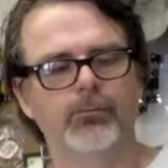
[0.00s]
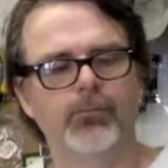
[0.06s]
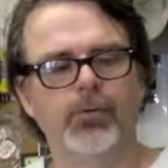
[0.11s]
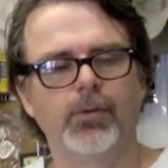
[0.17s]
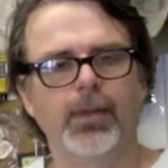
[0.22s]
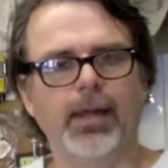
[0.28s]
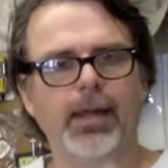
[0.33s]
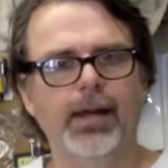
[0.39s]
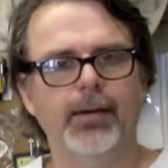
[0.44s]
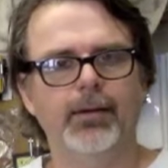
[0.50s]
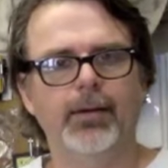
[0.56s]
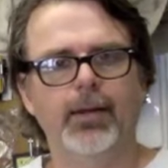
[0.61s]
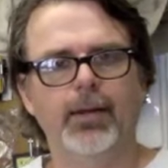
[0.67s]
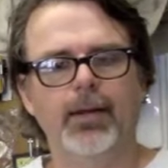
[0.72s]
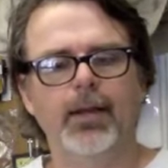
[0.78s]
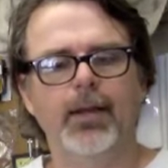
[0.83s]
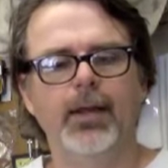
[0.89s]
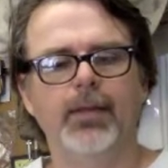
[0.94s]
for that,
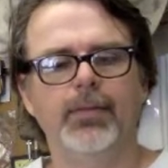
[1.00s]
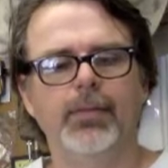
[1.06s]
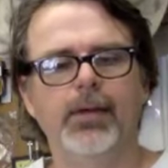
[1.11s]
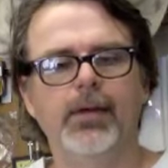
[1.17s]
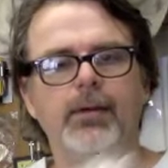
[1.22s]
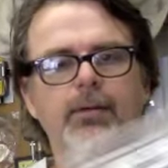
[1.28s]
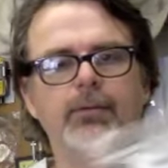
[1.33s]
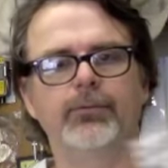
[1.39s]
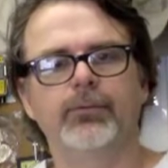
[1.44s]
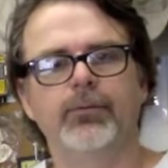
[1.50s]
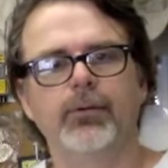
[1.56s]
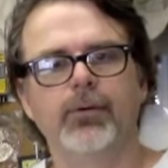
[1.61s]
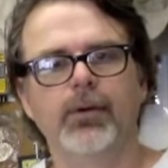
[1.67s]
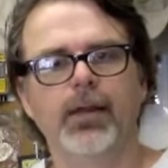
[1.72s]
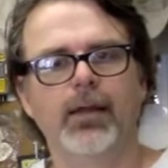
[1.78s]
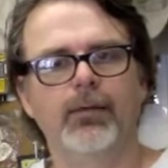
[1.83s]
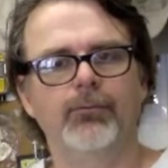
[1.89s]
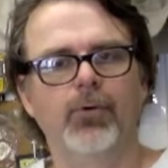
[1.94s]
and that is
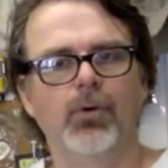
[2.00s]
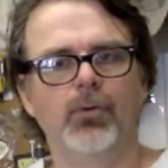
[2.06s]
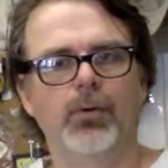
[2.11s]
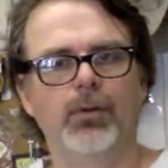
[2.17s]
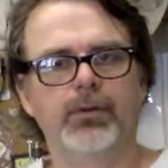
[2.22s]
their headphone